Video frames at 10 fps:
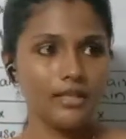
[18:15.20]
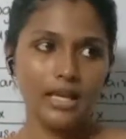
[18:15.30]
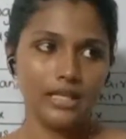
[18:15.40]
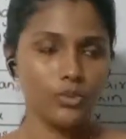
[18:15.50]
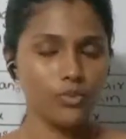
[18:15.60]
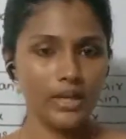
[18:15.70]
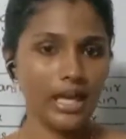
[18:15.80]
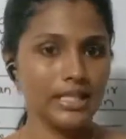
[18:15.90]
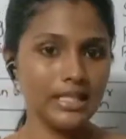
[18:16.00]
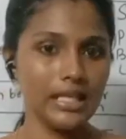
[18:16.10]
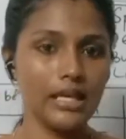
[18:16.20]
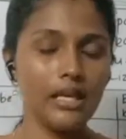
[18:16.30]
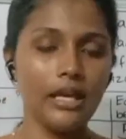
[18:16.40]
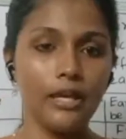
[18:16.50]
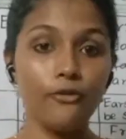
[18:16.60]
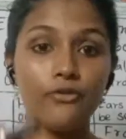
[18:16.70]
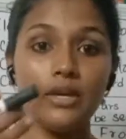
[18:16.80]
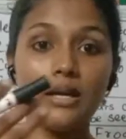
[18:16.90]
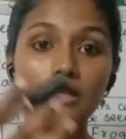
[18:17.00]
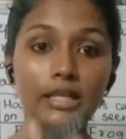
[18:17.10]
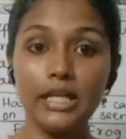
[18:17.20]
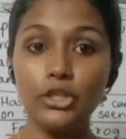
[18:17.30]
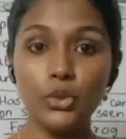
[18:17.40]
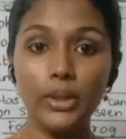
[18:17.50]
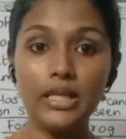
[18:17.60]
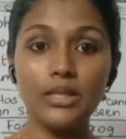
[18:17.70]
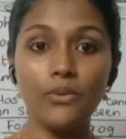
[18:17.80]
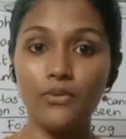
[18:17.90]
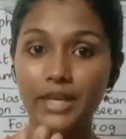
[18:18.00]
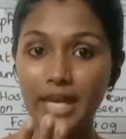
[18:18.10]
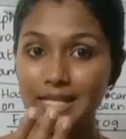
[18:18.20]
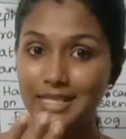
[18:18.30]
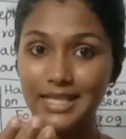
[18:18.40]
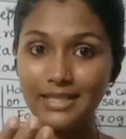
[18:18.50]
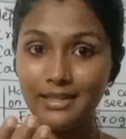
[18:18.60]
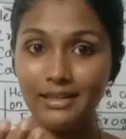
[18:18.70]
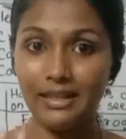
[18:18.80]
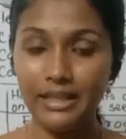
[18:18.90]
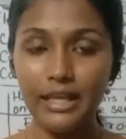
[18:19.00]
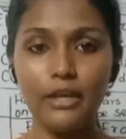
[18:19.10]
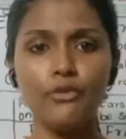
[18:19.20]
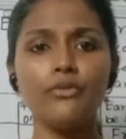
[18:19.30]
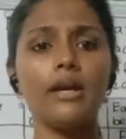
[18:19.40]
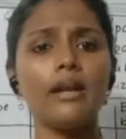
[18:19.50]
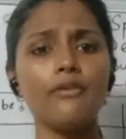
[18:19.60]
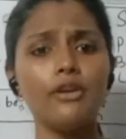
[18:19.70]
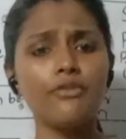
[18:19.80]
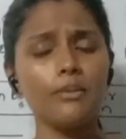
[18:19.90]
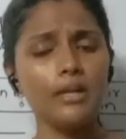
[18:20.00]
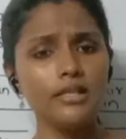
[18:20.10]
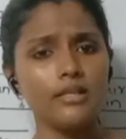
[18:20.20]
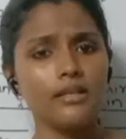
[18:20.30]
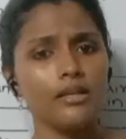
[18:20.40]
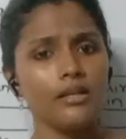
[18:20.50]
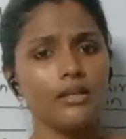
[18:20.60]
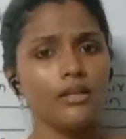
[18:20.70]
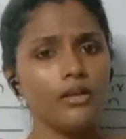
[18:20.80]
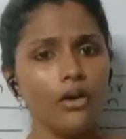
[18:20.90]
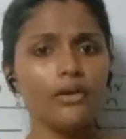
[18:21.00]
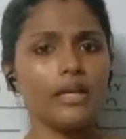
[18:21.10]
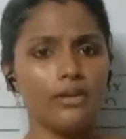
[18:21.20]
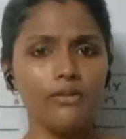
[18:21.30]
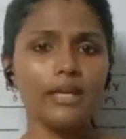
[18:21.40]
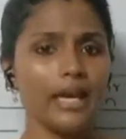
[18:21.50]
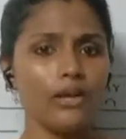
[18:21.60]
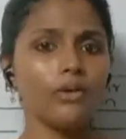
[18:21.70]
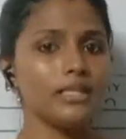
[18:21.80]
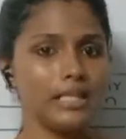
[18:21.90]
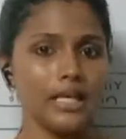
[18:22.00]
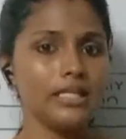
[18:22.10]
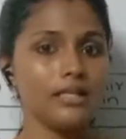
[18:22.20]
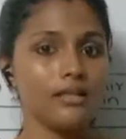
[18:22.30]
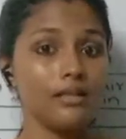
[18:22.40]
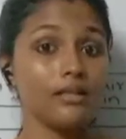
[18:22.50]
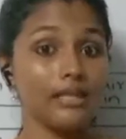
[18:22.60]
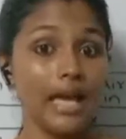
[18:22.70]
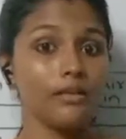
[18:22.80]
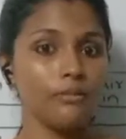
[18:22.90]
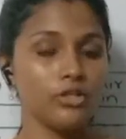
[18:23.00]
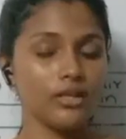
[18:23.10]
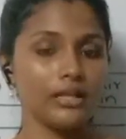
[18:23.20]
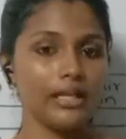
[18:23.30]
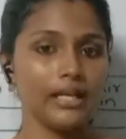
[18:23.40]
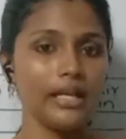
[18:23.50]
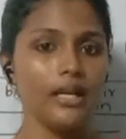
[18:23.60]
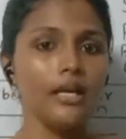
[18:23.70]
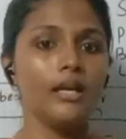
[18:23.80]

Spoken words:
Yes, we can see. If we are near to it, we can see it clearly. If we are away from it, okay, we cannot see it that much clearly.